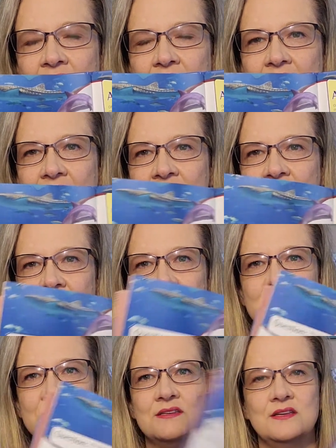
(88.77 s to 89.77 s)
and
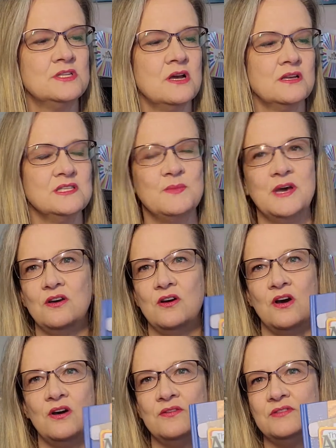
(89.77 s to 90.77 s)
talks about
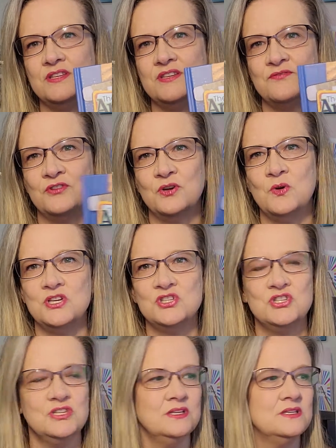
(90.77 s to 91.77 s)
all the different
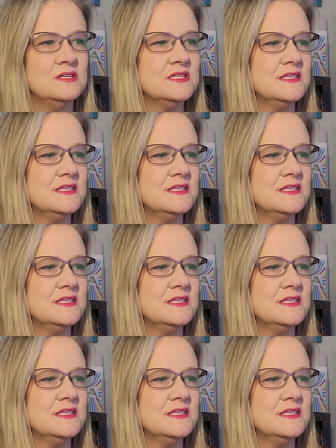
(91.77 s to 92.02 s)
questions